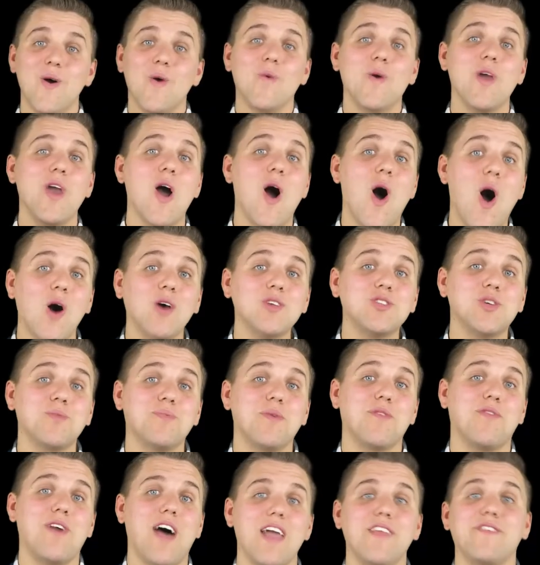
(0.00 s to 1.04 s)
We also
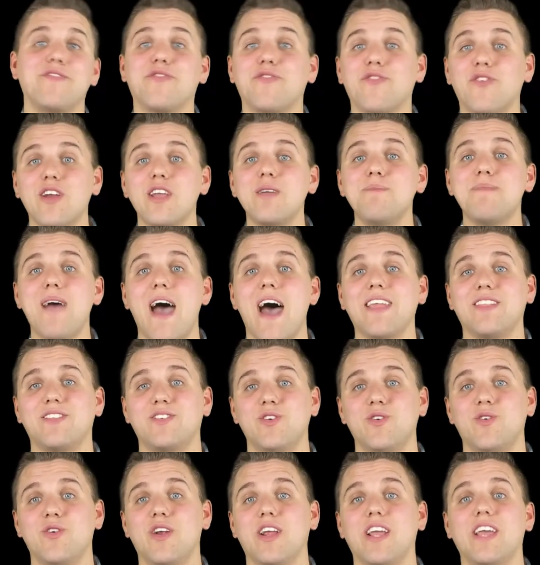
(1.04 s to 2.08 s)
provide free math
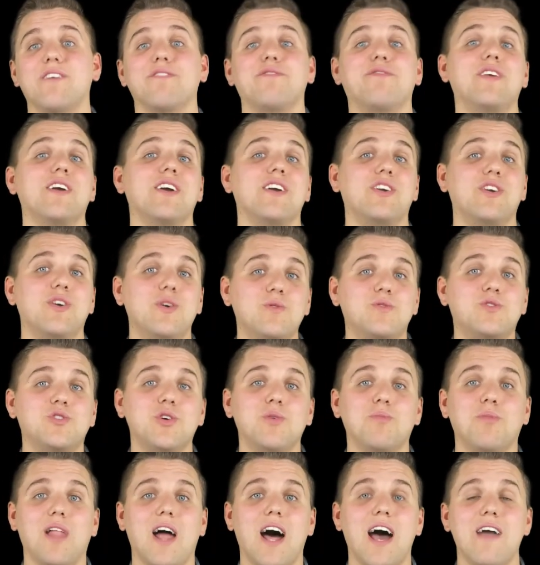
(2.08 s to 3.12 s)
tutoring via
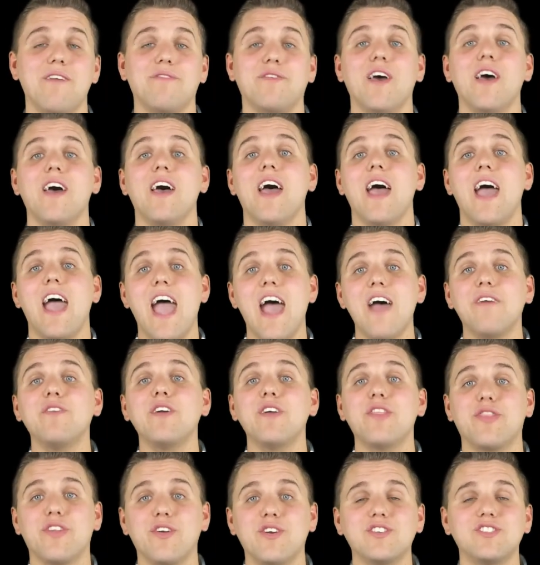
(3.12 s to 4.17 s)
YouTube Live every
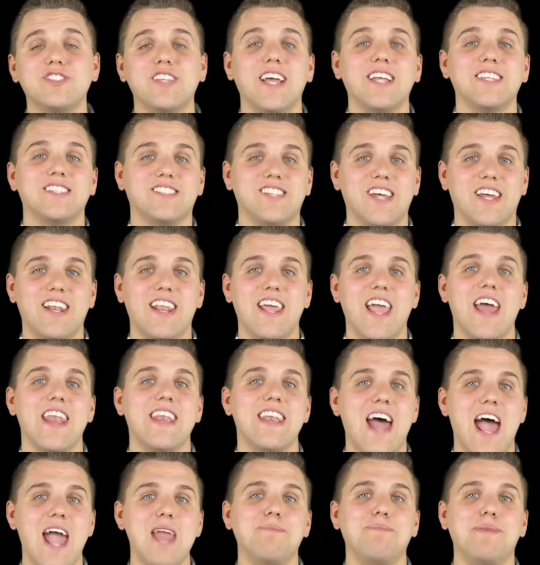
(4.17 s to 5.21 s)
Thursday and Sunday at
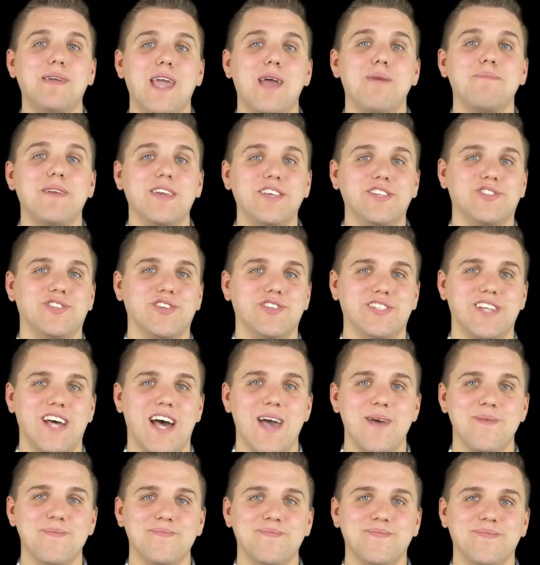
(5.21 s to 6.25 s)
9 p.m. Eastern
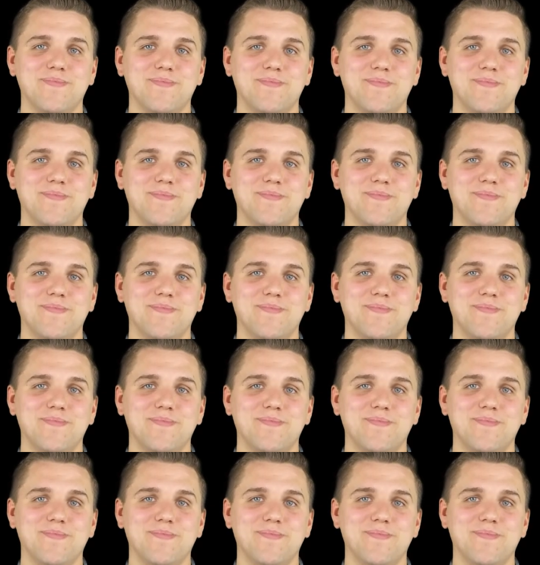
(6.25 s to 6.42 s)
Time.